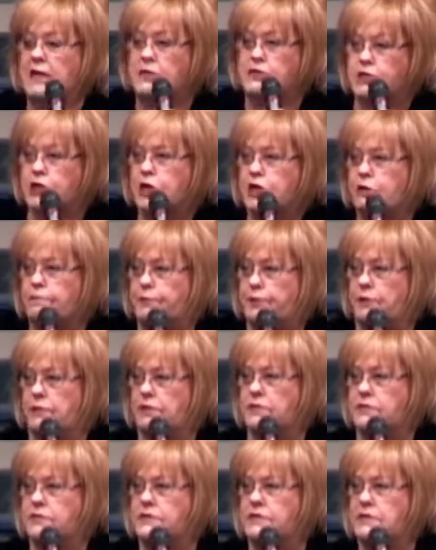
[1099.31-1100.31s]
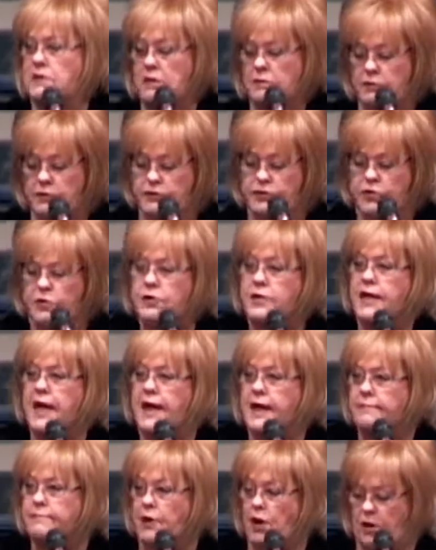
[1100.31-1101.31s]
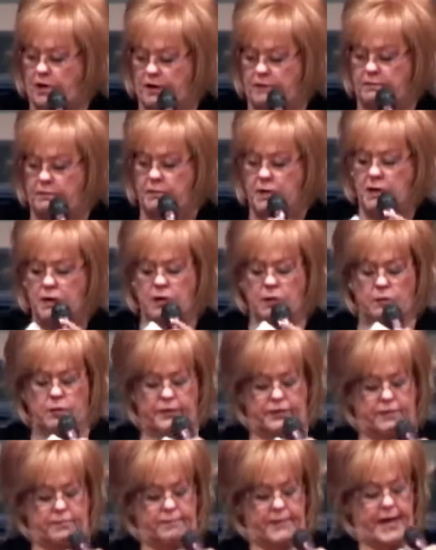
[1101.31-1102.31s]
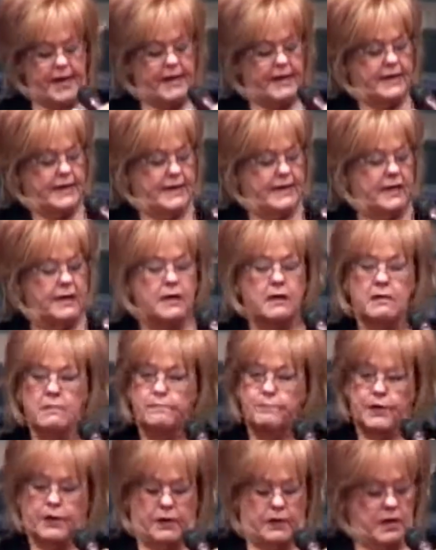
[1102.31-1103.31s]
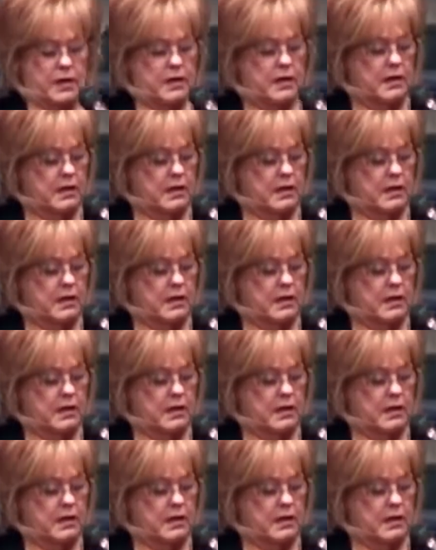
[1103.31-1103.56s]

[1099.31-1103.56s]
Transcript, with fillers: tear books with your name on them, with a manly book.